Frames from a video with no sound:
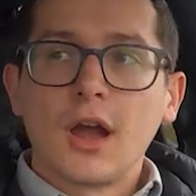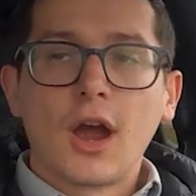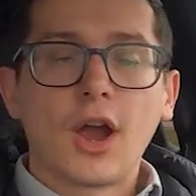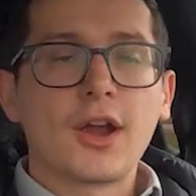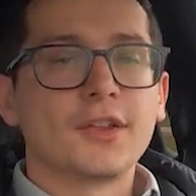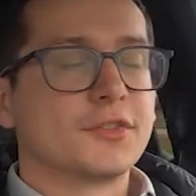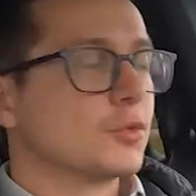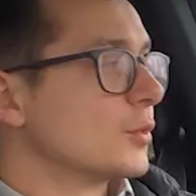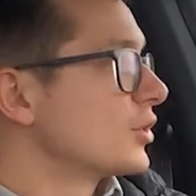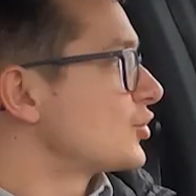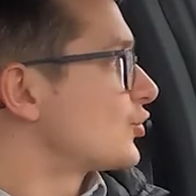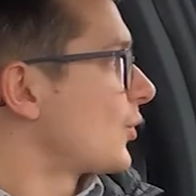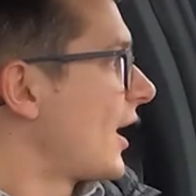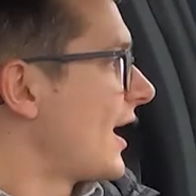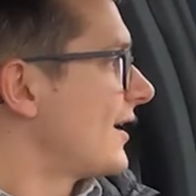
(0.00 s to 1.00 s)
All right, so we're
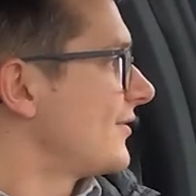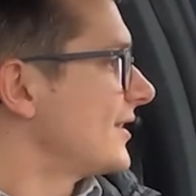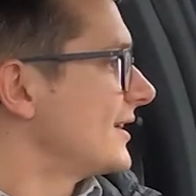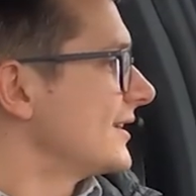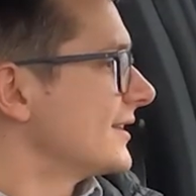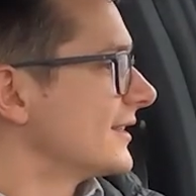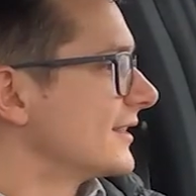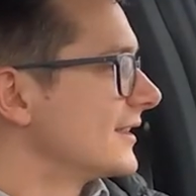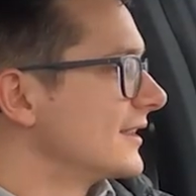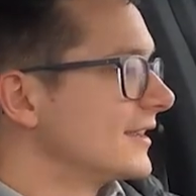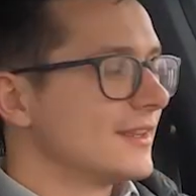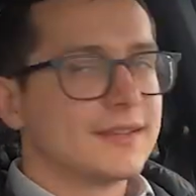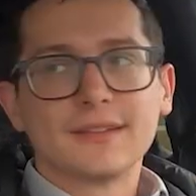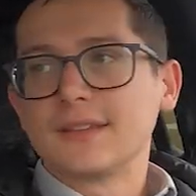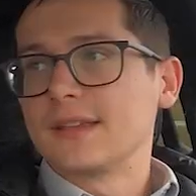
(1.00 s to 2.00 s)
driving
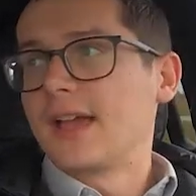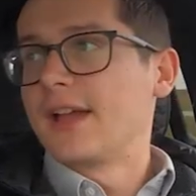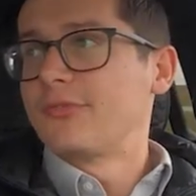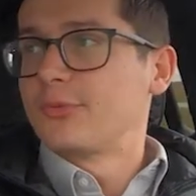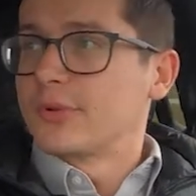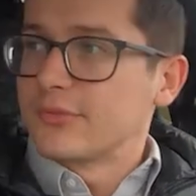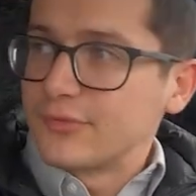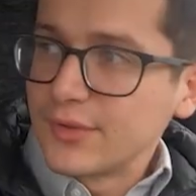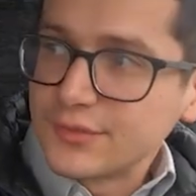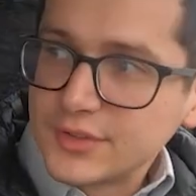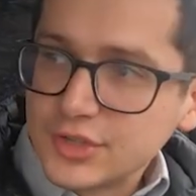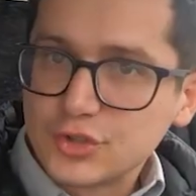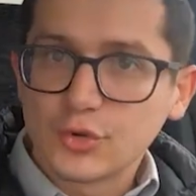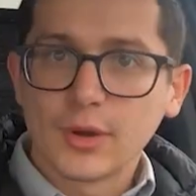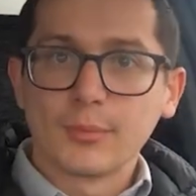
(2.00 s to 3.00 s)
the
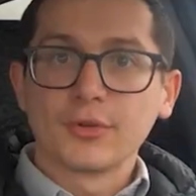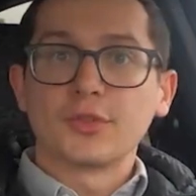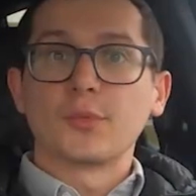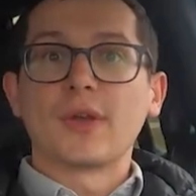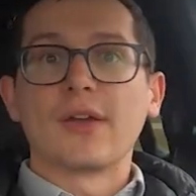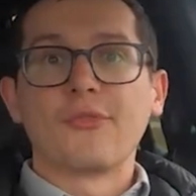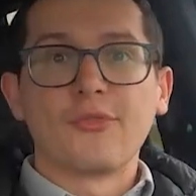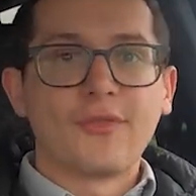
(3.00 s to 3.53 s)
F-150 Tremor that we have